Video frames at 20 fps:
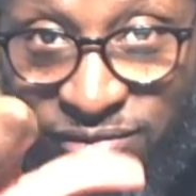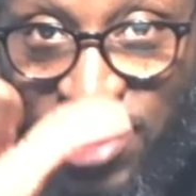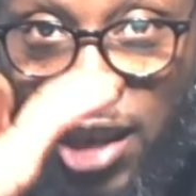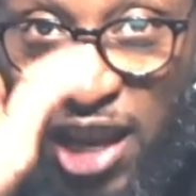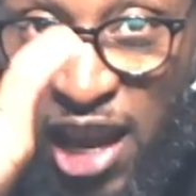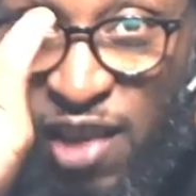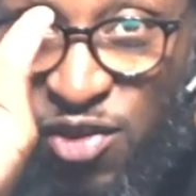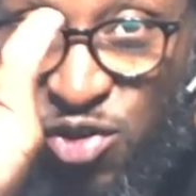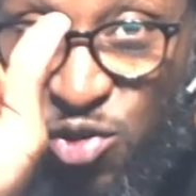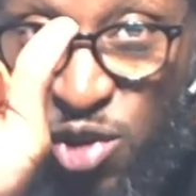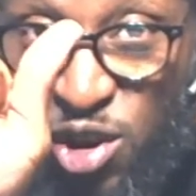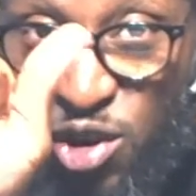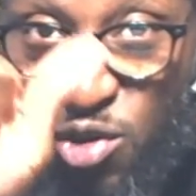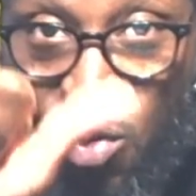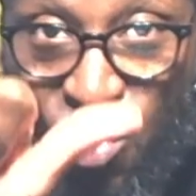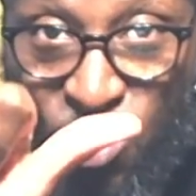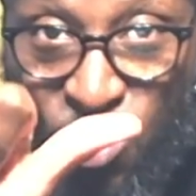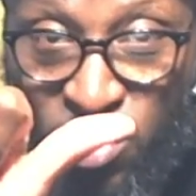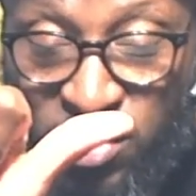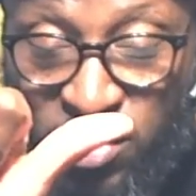and three
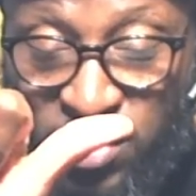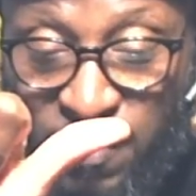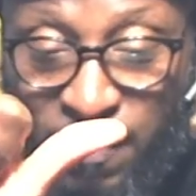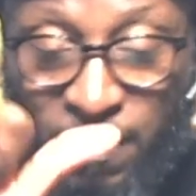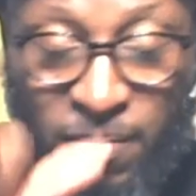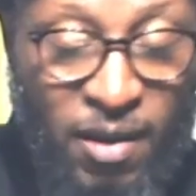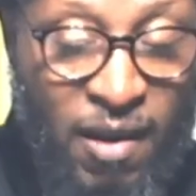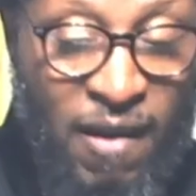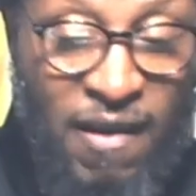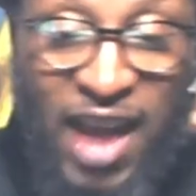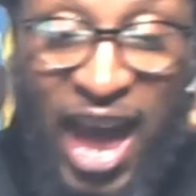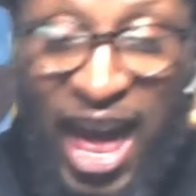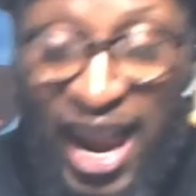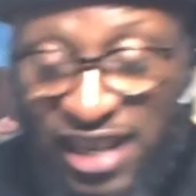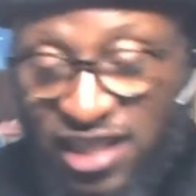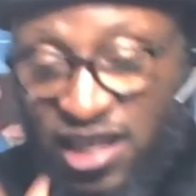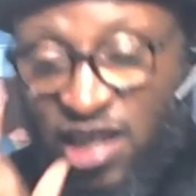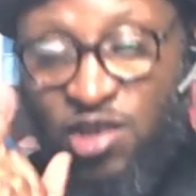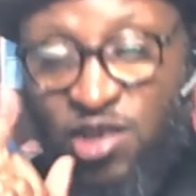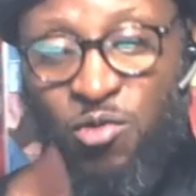quarters. And I'll
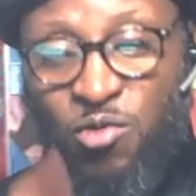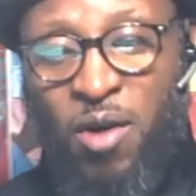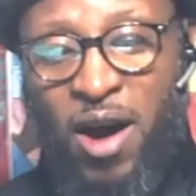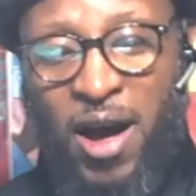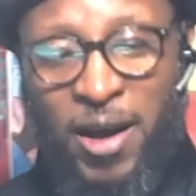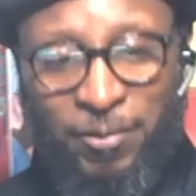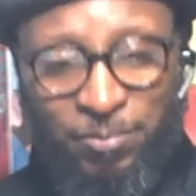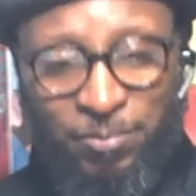tell you why.